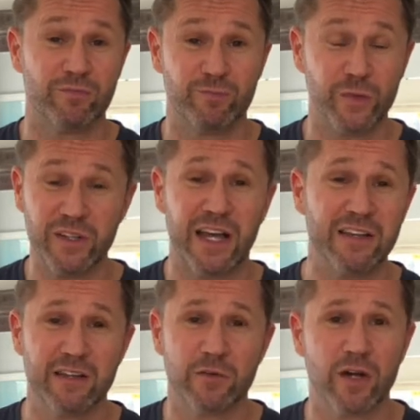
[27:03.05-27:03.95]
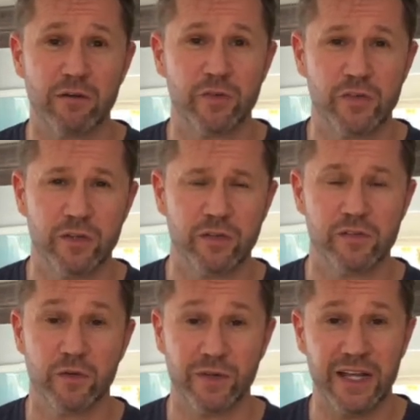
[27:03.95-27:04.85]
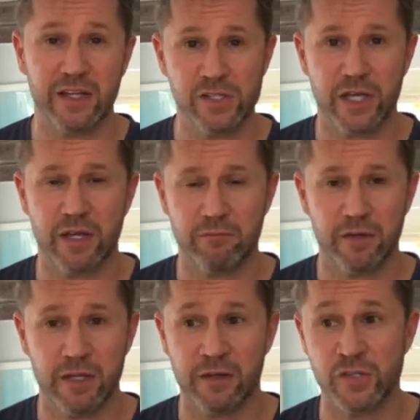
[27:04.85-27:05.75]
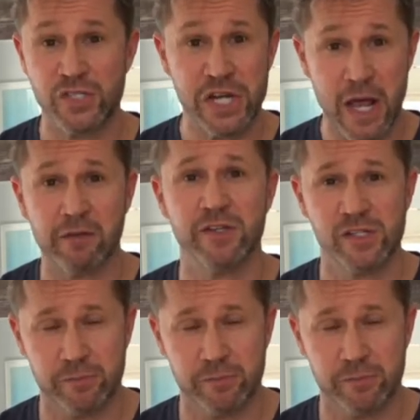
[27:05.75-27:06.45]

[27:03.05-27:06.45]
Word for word: real high-level conversations that would educate me and challenge